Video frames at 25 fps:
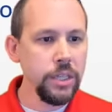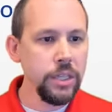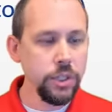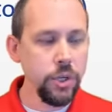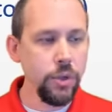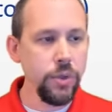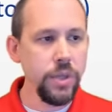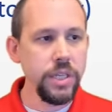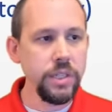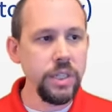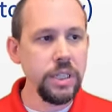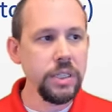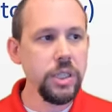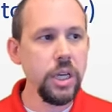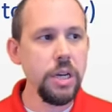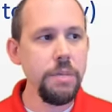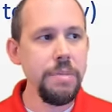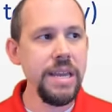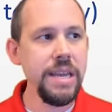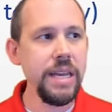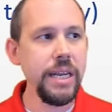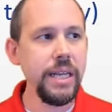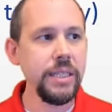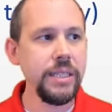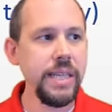So this is going to
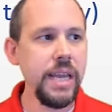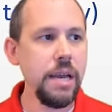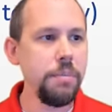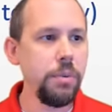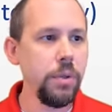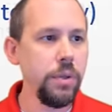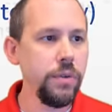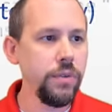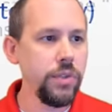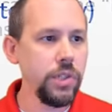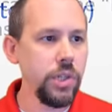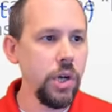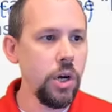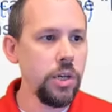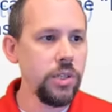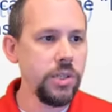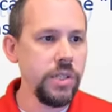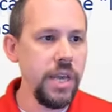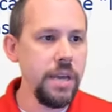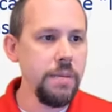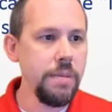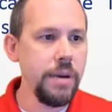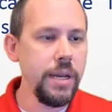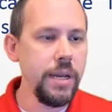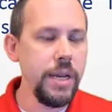be an example of star
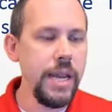schema.